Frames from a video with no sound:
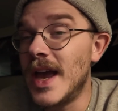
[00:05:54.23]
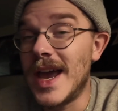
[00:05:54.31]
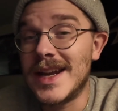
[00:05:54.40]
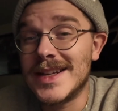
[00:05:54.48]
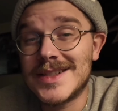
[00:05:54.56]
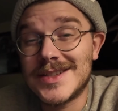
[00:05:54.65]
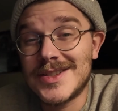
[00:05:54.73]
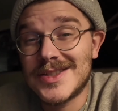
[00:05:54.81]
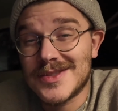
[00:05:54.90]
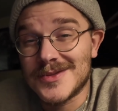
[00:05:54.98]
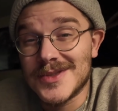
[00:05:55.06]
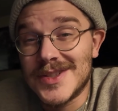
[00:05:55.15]
And it's
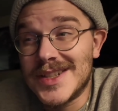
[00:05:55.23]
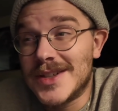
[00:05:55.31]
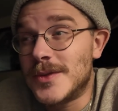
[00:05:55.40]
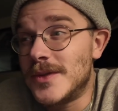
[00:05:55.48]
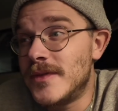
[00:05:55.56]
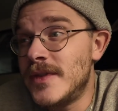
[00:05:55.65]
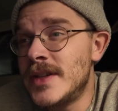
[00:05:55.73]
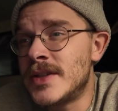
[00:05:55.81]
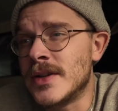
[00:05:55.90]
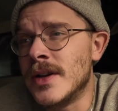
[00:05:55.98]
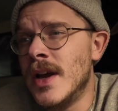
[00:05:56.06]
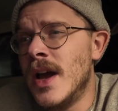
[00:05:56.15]
just a really cool
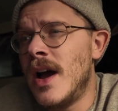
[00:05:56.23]
feature.